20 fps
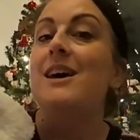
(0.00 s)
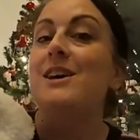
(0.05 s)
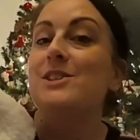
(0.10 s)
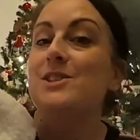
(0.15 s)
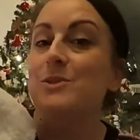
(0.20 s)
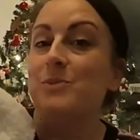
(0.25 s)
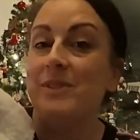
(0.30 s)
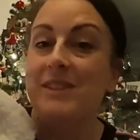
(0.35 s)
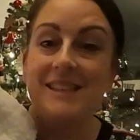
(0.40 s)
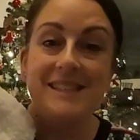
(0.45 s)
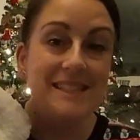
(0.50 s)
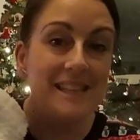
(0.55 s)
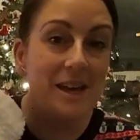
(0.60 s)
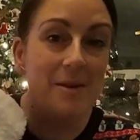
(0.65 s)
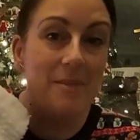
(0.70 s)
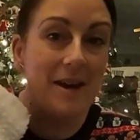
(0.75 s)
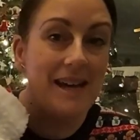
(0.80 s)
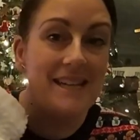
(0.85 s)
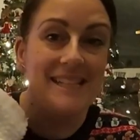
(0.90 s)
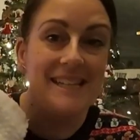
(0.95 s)
So with the
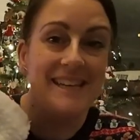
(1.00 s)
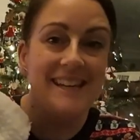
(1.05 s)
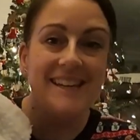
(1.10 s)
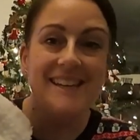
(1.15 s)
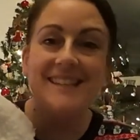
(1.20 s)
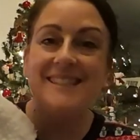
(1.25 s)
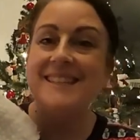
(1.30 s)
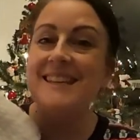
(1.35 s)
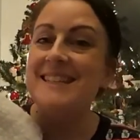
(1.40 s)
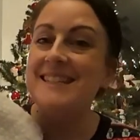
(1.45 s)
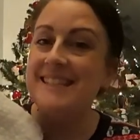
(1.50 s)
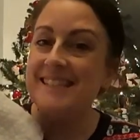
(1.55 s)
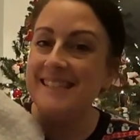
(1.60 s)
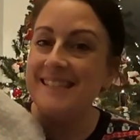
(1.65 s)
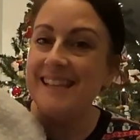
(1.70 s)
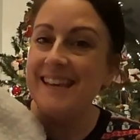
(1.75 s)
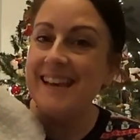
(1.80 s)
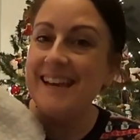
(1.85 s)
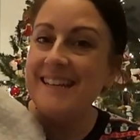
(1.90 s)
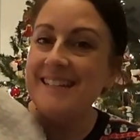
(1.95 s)
same ideas, a
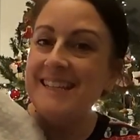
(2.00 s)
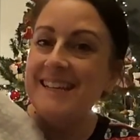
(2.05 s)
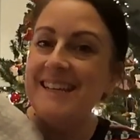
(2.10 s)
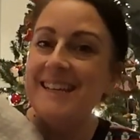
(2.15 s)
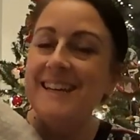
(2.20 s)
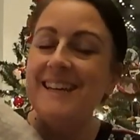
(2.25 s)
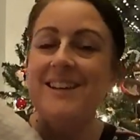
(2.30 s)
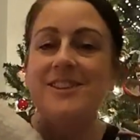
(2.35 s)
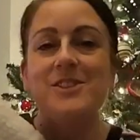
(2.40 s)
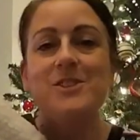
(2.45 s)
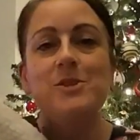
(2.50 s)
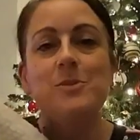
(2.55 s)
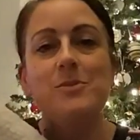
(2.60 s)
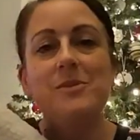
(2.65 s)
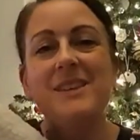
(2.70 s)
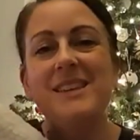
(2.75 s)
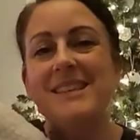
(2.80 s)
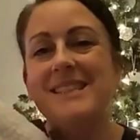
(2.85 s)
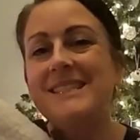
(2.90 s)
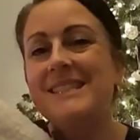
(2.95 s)
Disney idea and
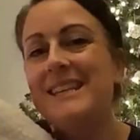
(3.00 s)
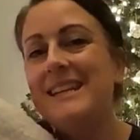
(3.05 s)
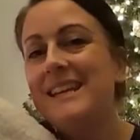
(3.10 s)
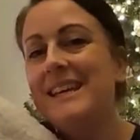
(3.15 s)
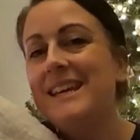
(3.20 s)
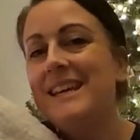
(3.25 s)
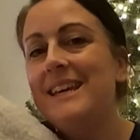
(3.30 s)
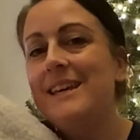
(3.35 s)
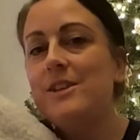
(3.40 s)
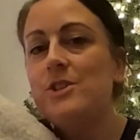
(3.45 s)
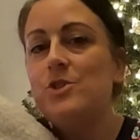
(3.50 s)
something silly,